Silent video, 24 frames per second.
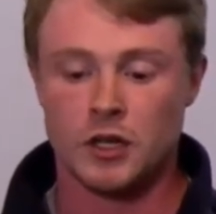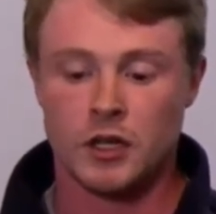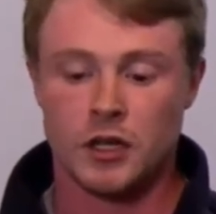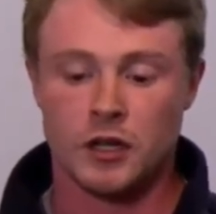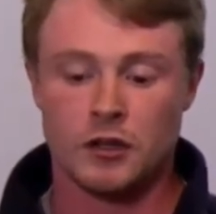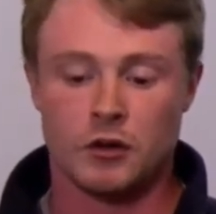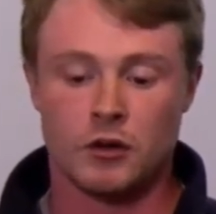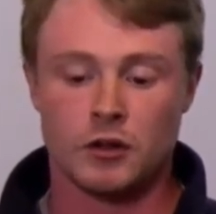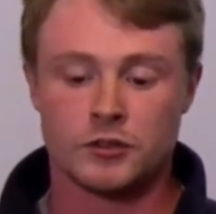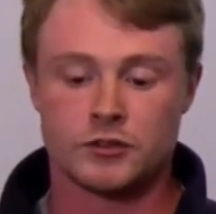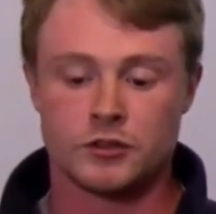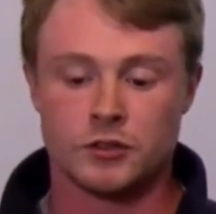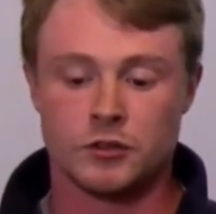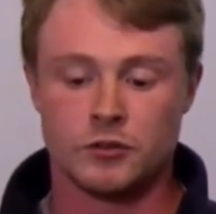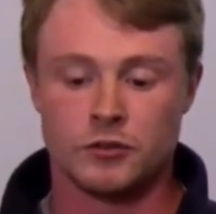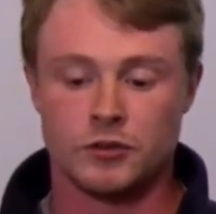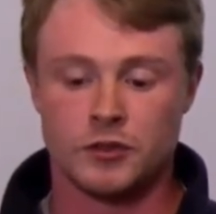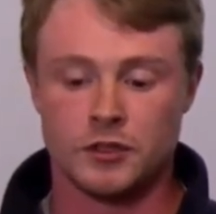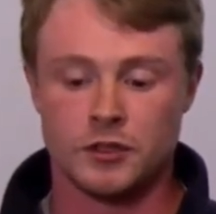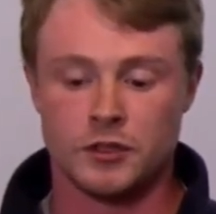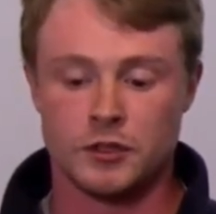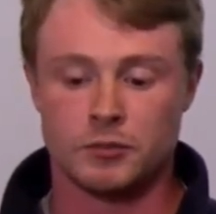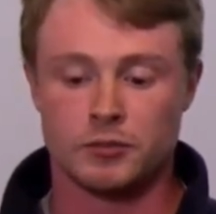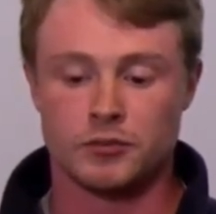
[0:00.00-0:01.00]
And also
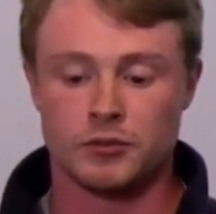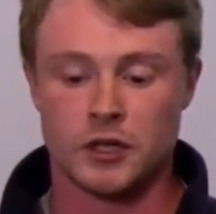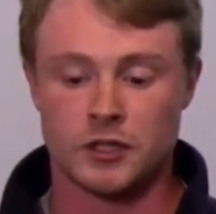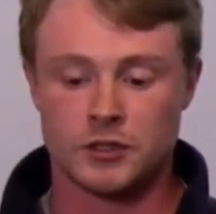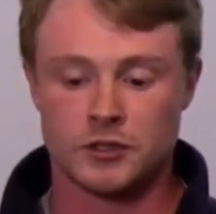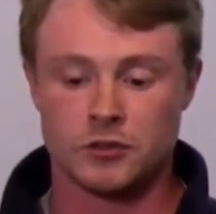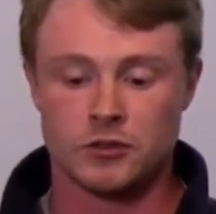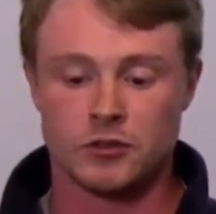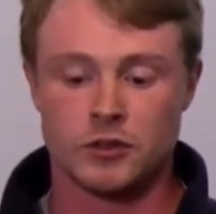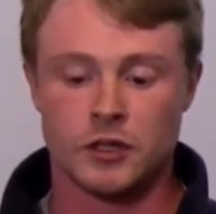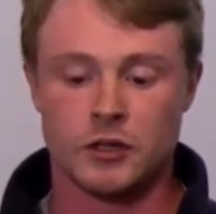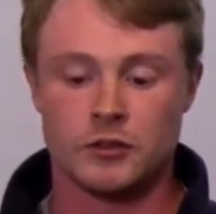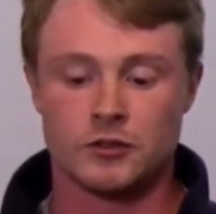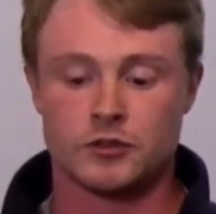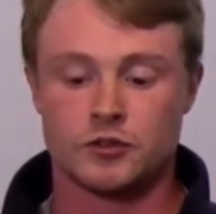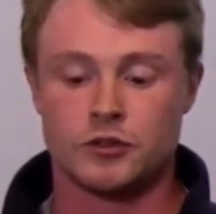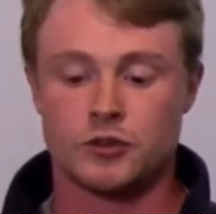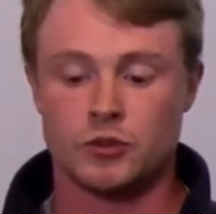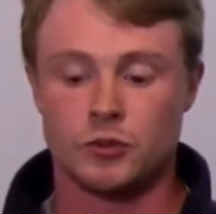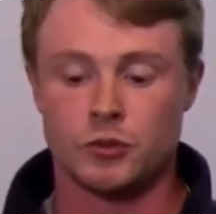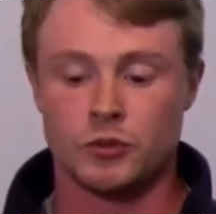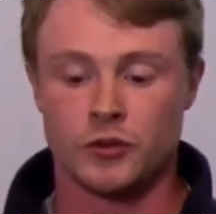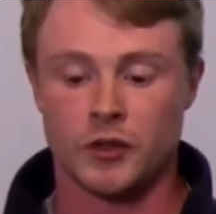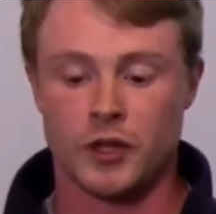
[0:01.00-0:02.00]
the pressure there is
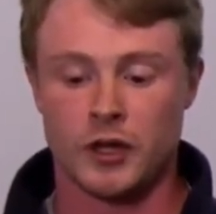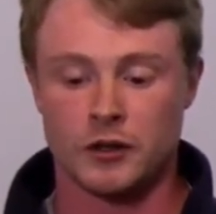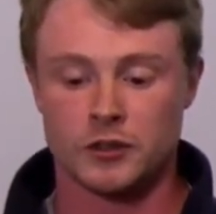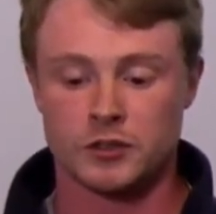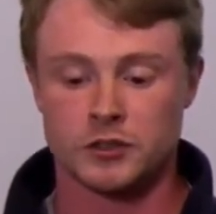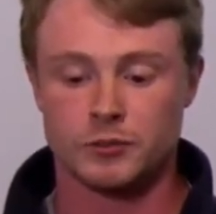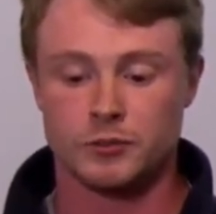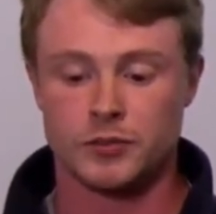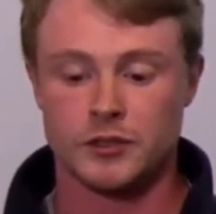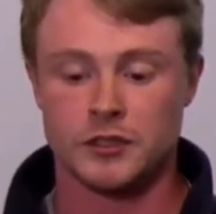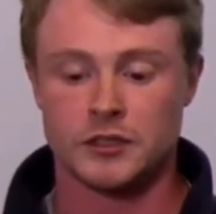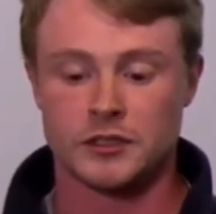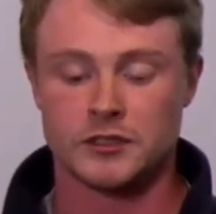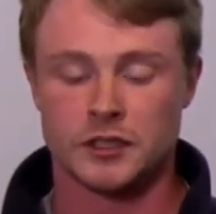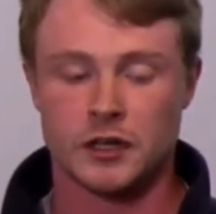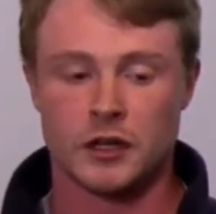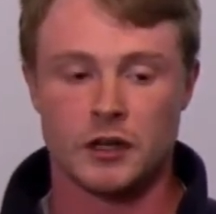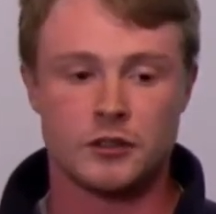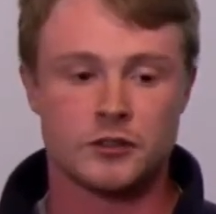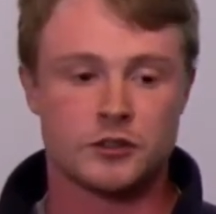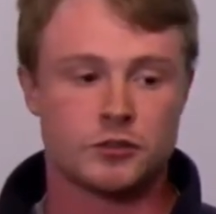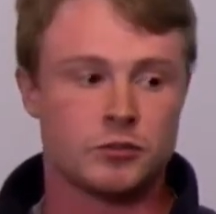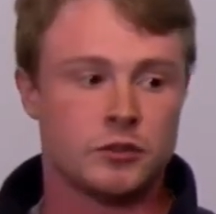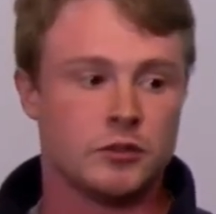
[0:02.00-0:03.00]
2,000
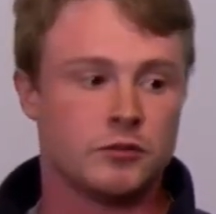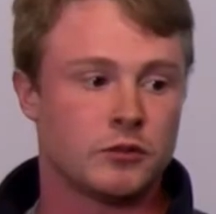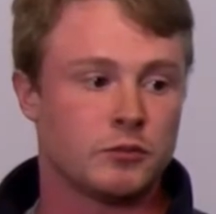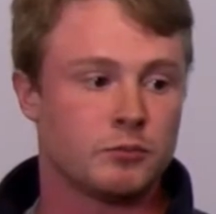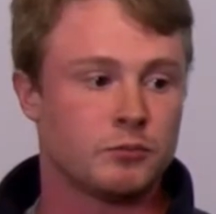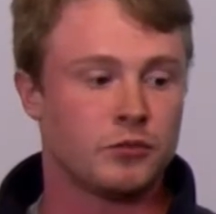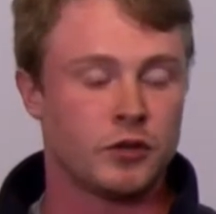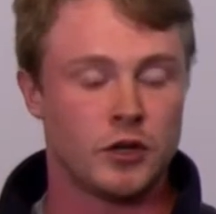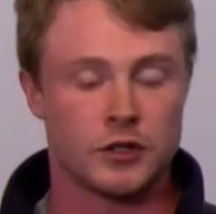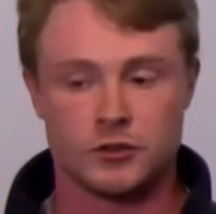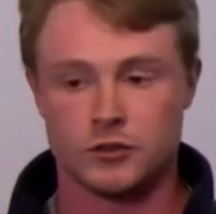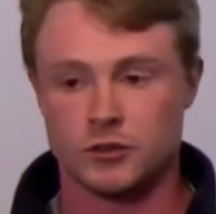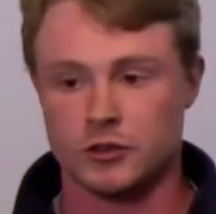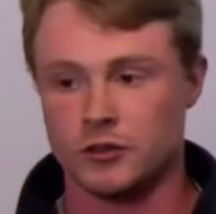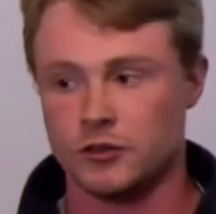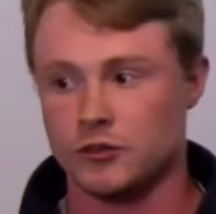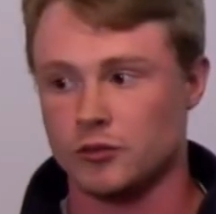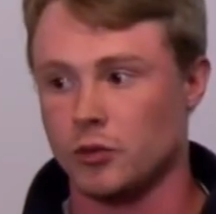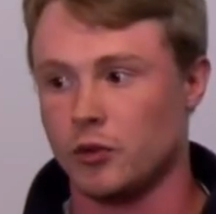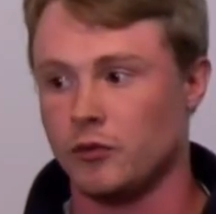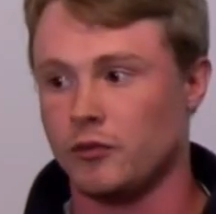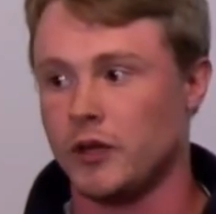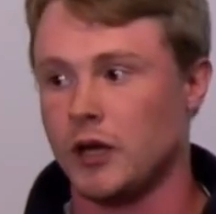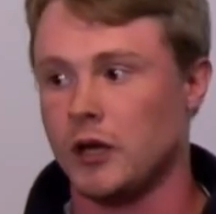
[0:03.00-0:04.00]
psi, so we have pressure
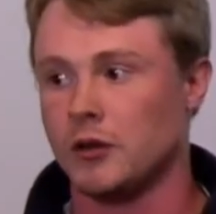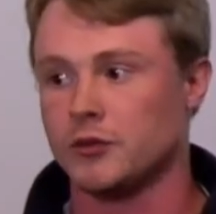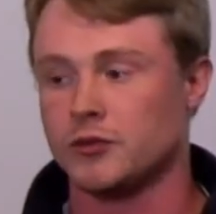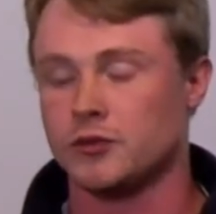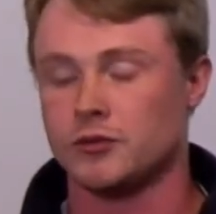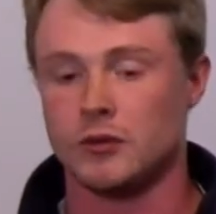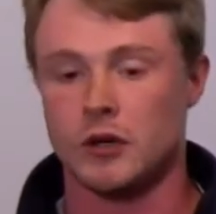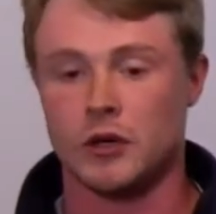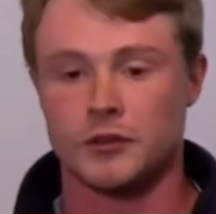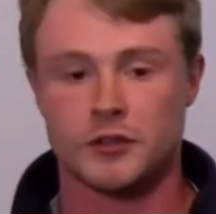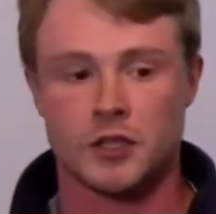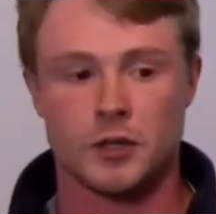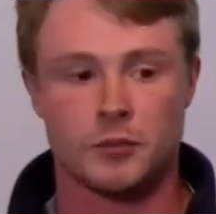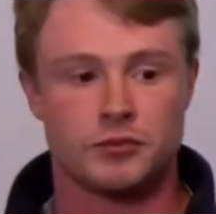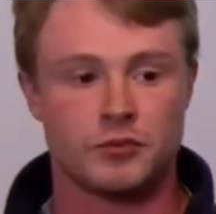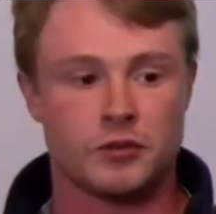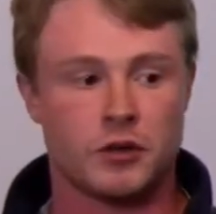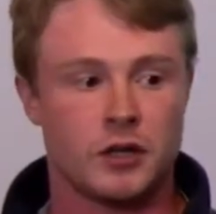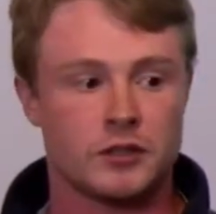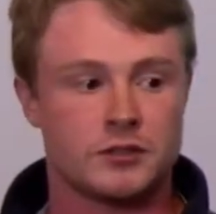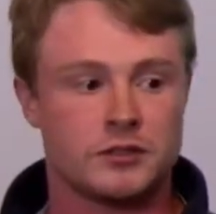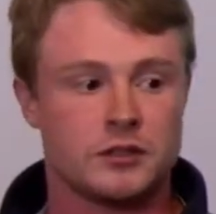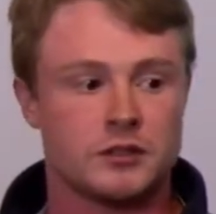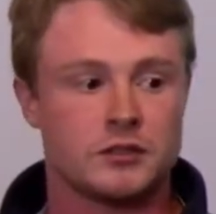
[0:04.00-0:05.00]
control valves throughout that
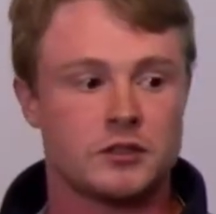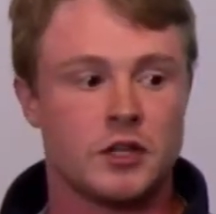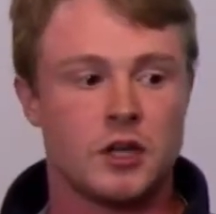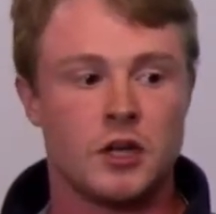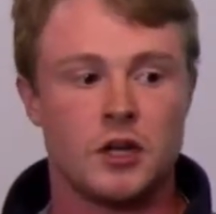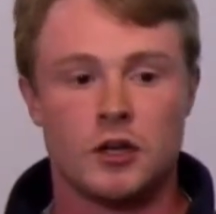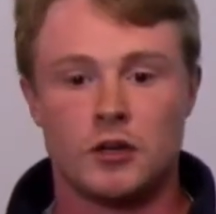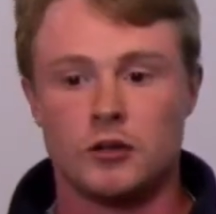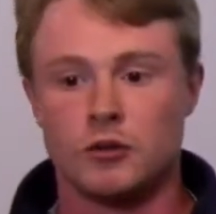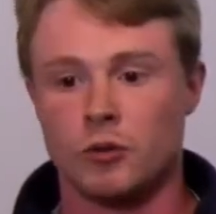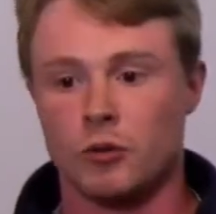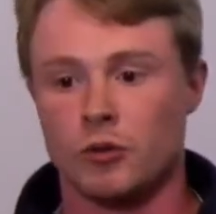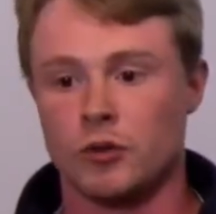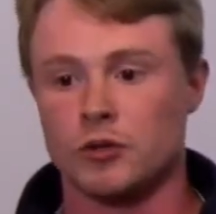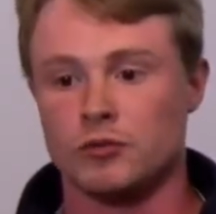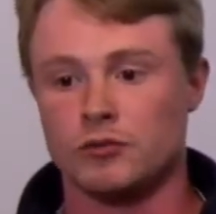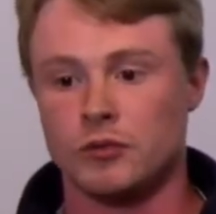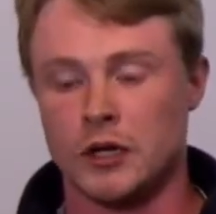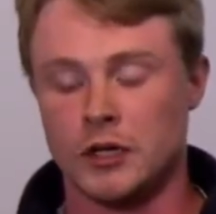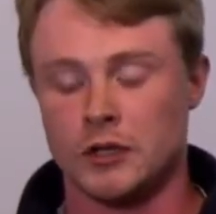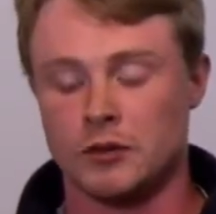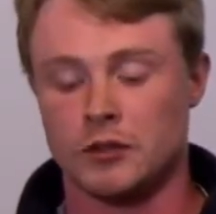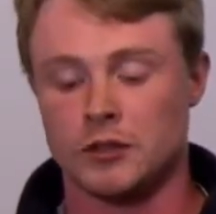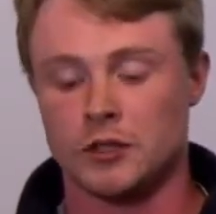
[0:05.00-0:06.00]
process in order to
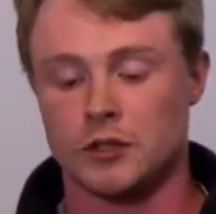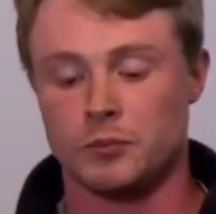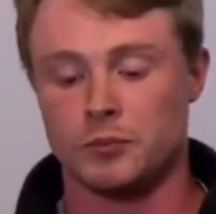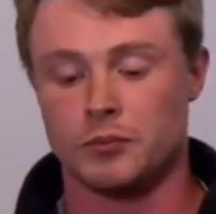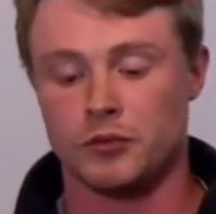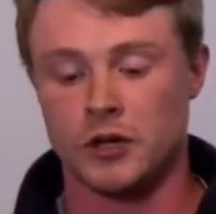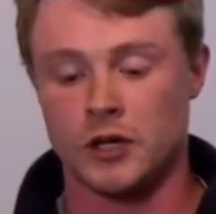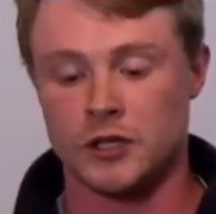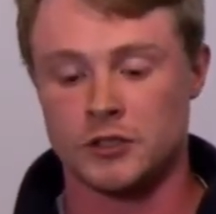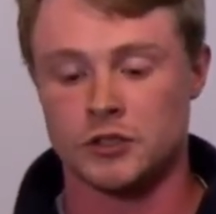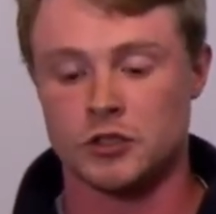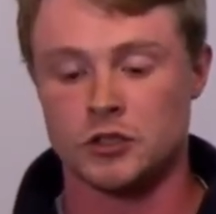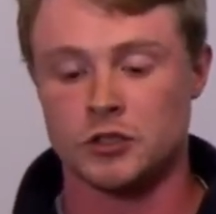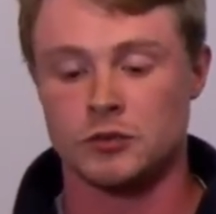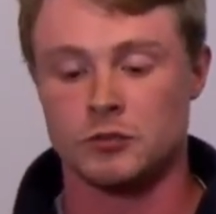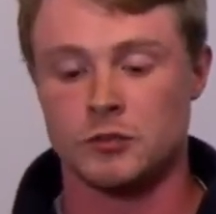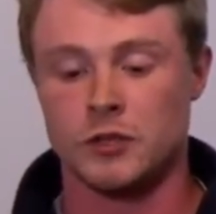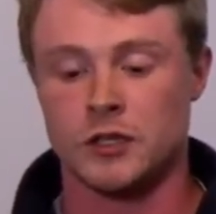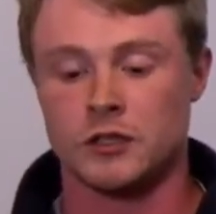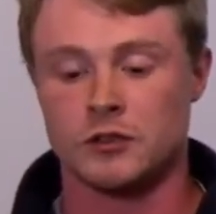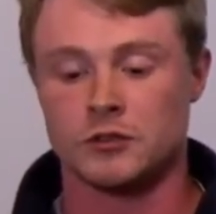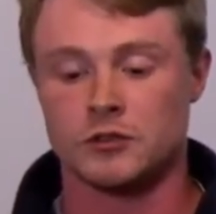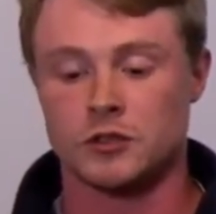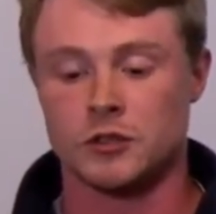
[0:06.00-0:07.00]
regulate the pressure,
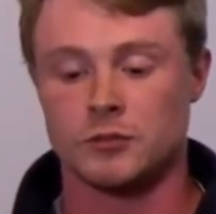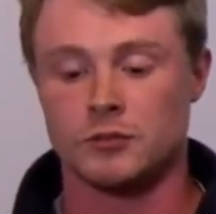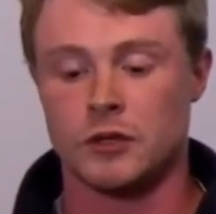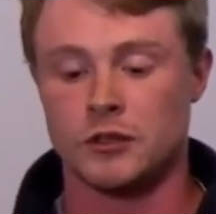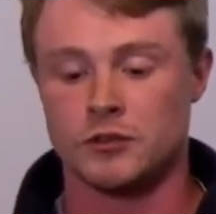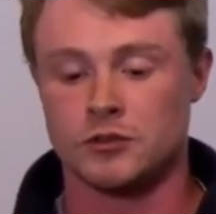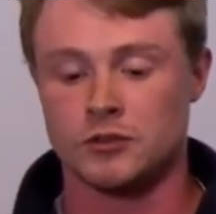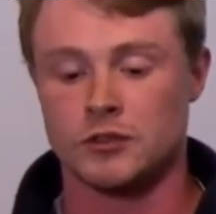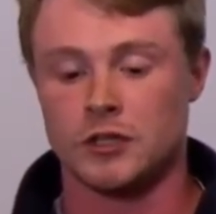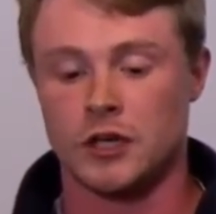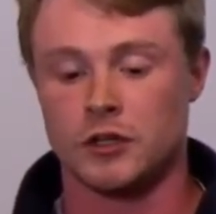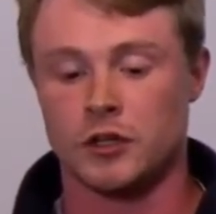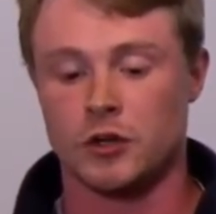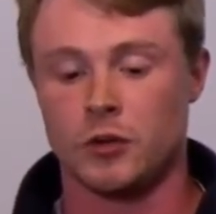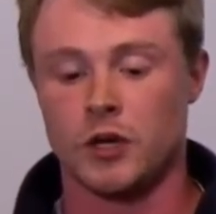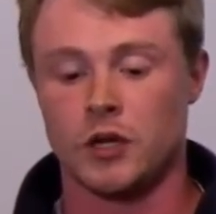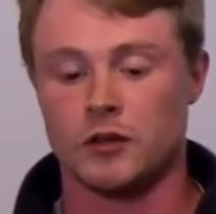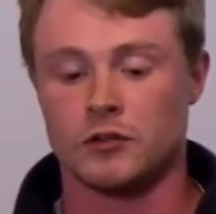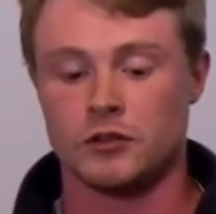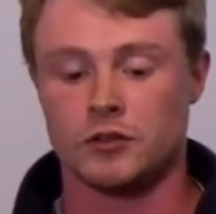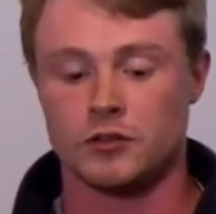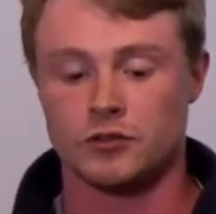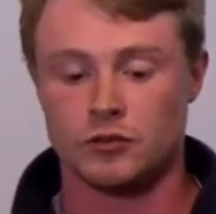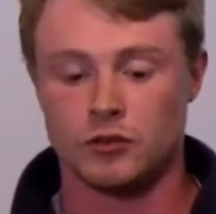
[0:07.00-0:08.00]
making sure the pressure does not go
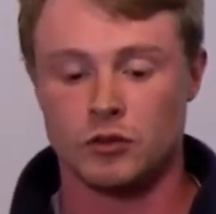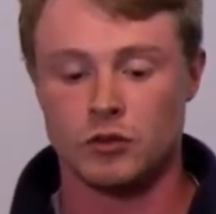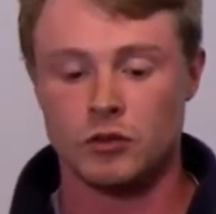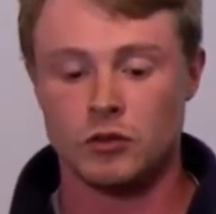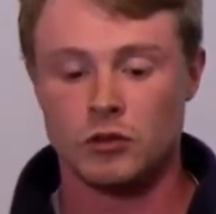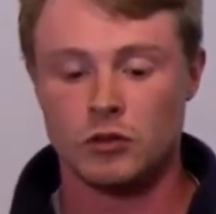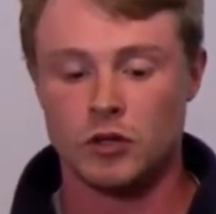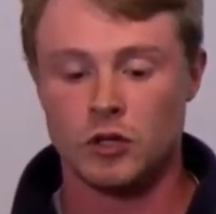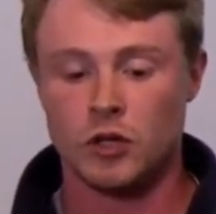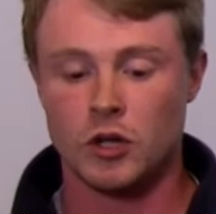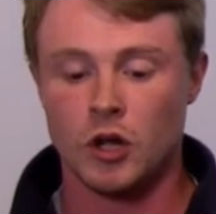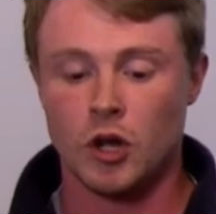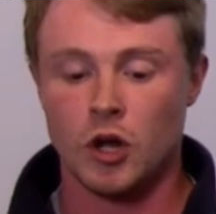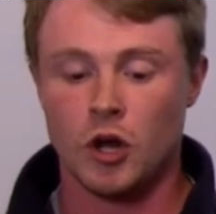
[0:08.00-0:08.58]
out of control.